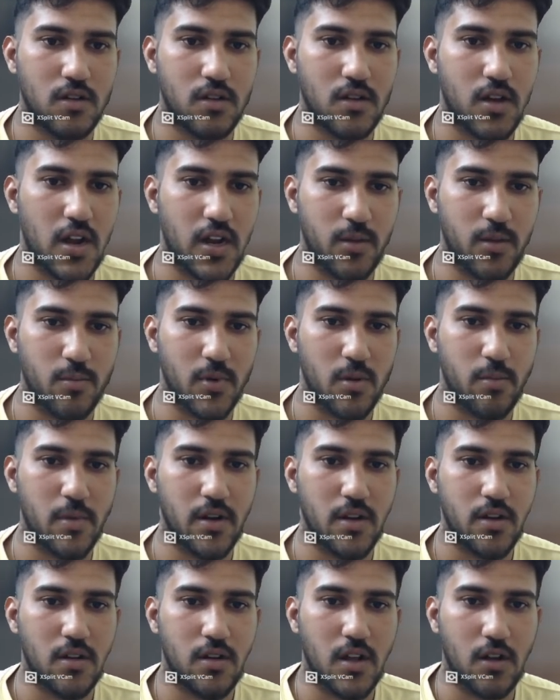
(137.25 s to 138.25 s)

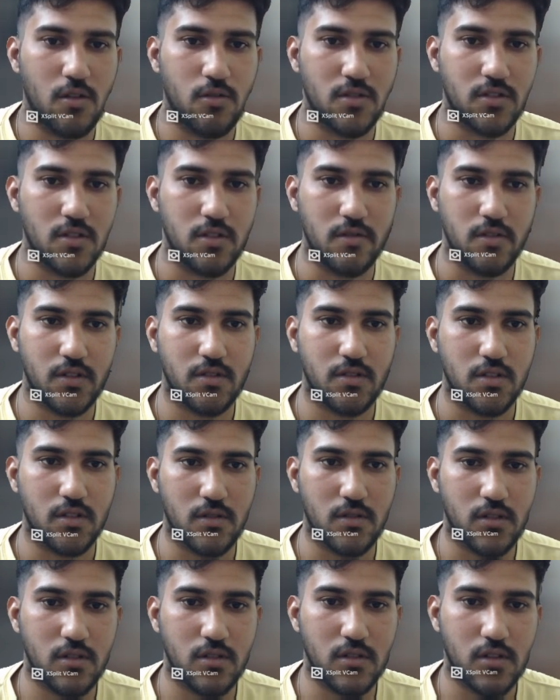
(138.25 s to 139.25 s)
unimplemented hello service
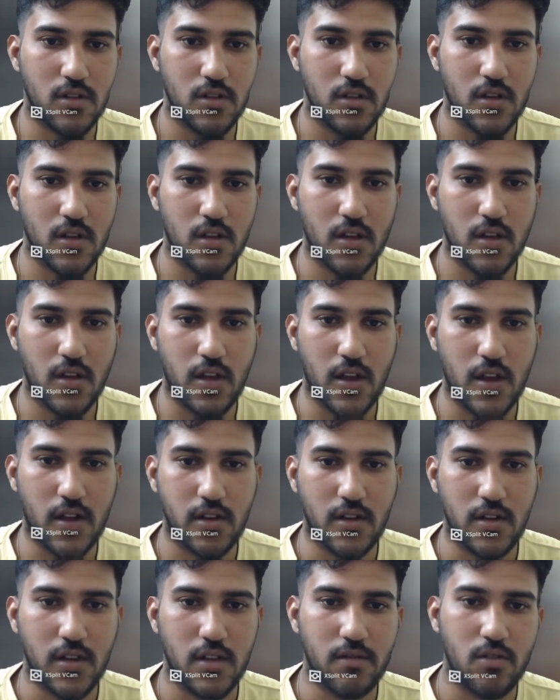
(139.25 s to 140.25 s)
server,
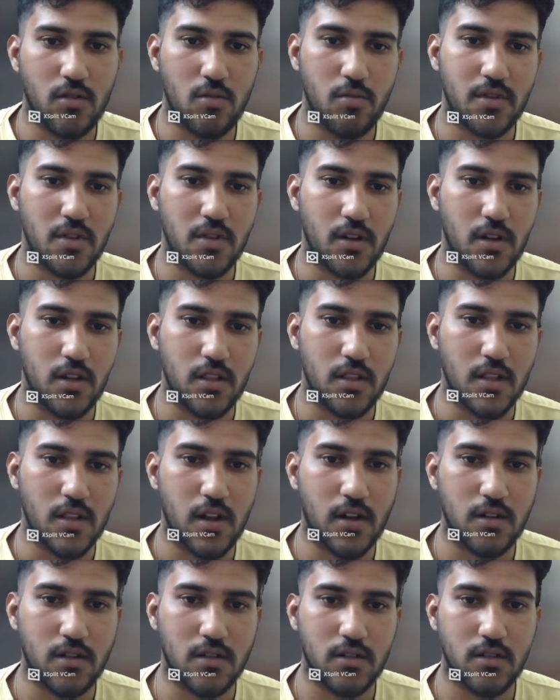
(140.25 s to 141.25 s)
and here we'll be sending
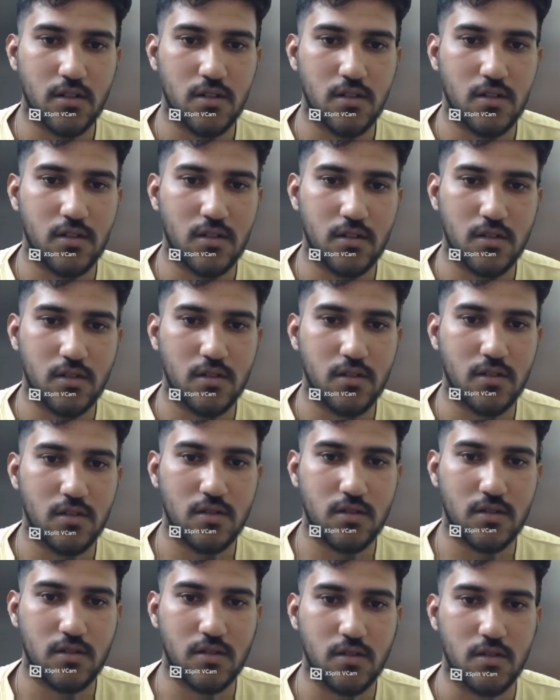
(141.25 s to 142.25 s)
that
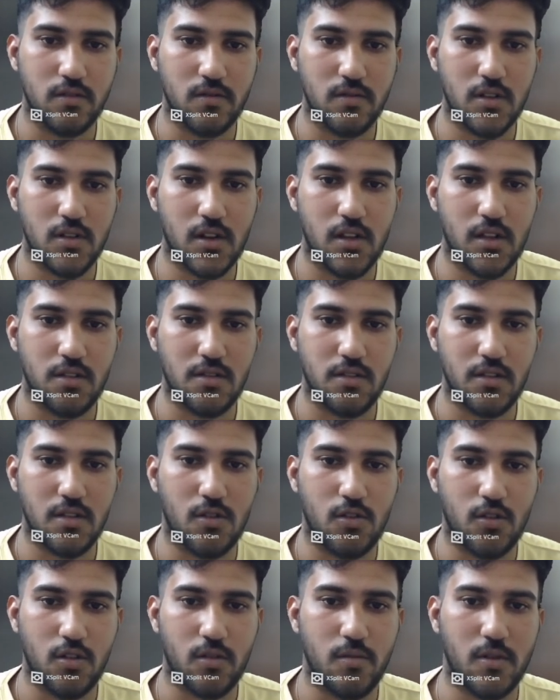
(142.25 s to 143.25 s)
server as an
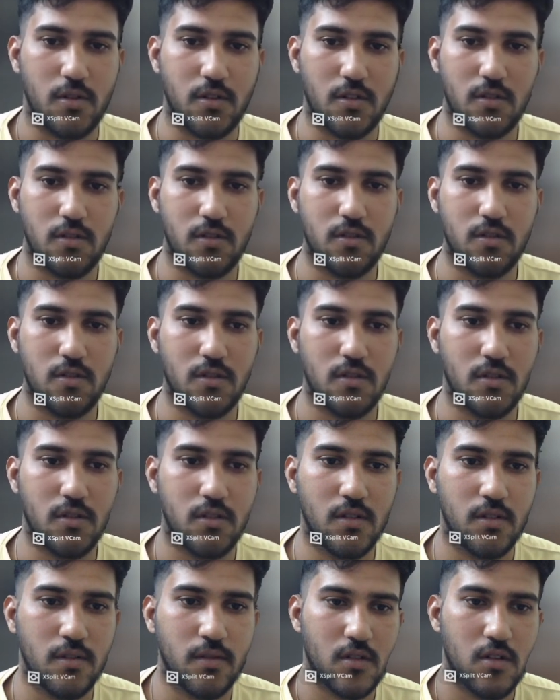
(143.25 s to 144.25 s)
argument.
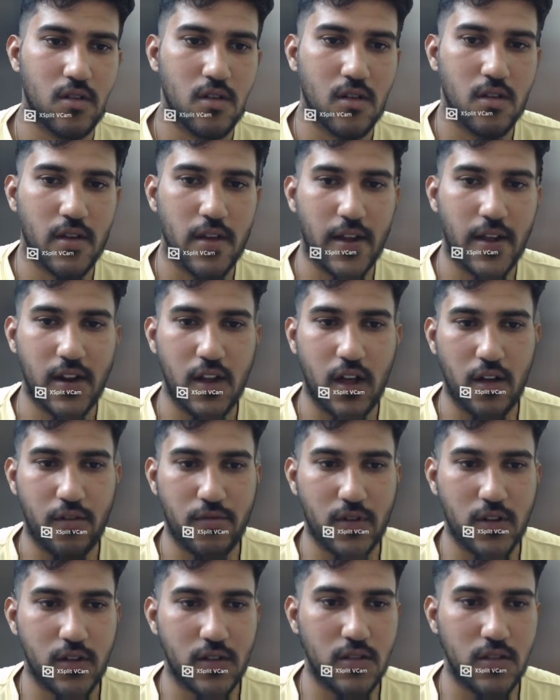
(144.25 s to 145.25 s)
And
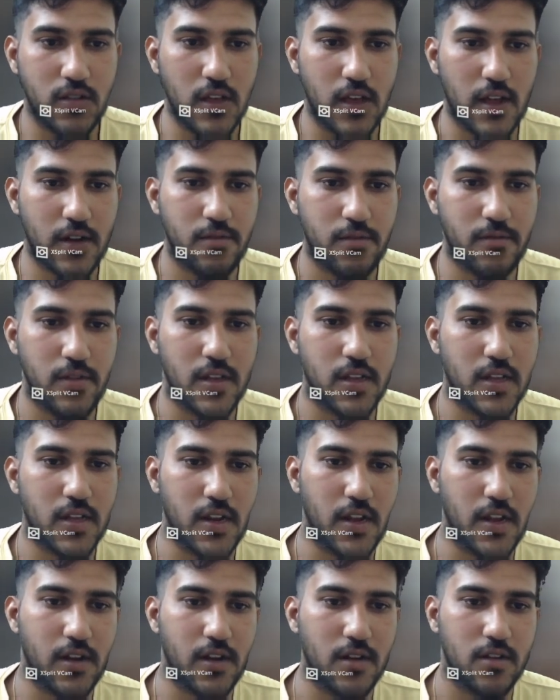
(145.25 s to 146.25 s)
after that we
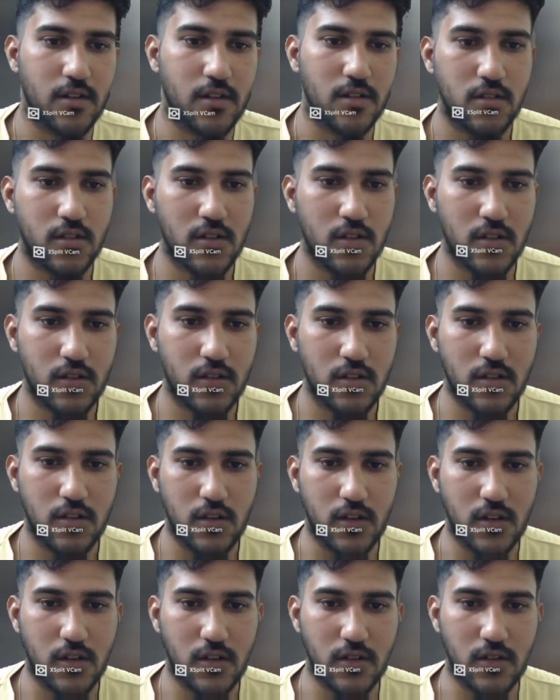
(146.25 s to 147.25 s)
create
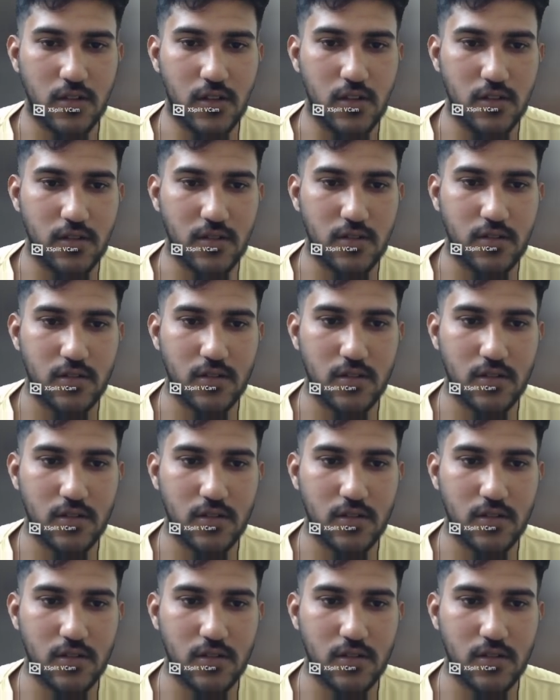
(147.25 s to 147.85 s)
this